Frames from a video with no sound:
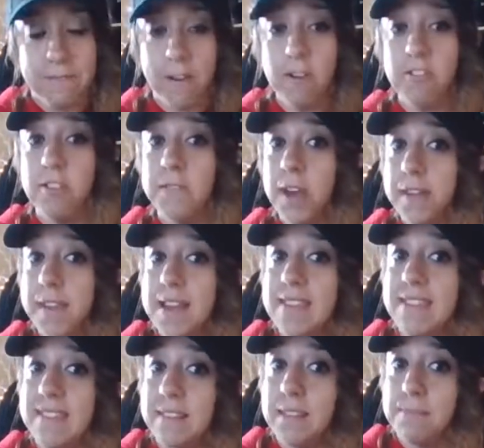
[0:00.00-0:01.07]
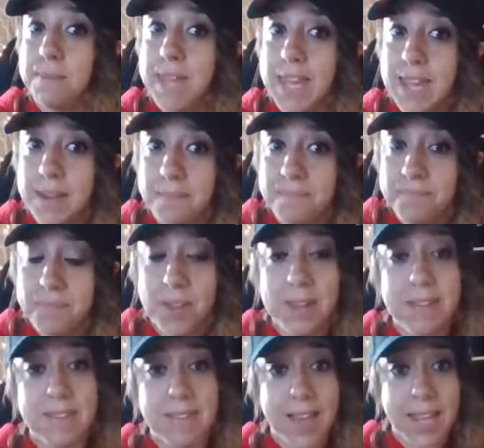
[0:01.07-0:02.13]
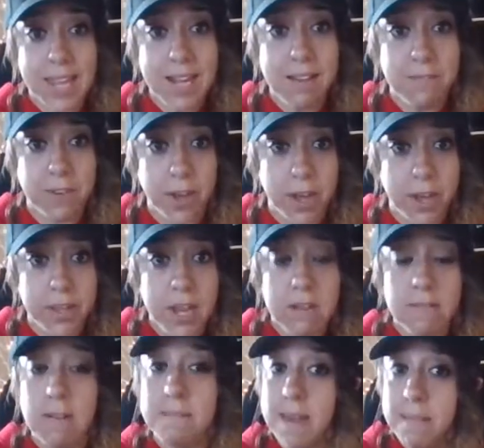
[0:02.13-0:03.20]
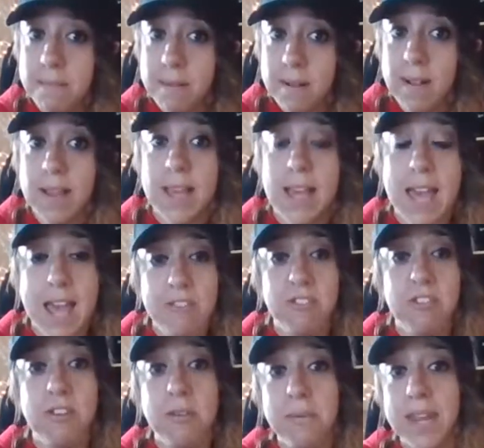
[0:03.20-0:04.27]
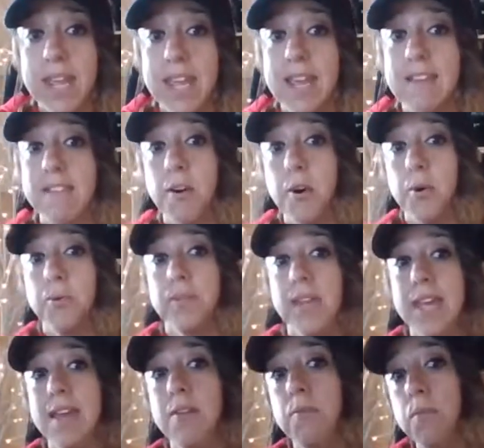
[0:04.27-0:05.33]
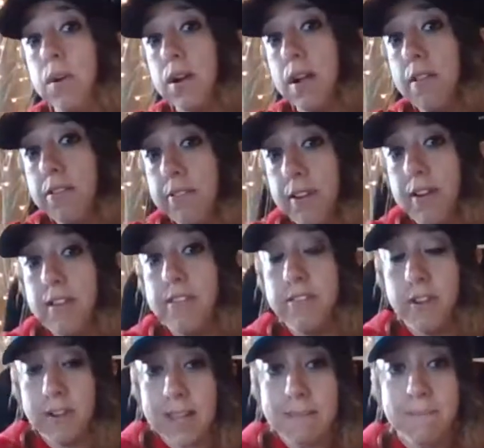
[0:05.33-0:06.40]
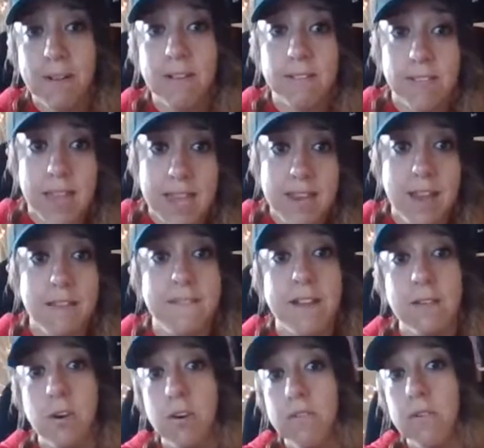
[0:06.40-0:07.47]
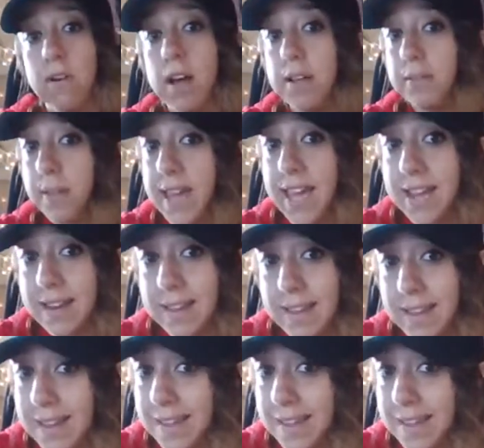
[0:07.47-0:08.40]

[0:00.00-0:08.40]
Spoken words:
First of all, that's still a B. Second of all, remember, Edgenuity is only worth 30% of your overall grade.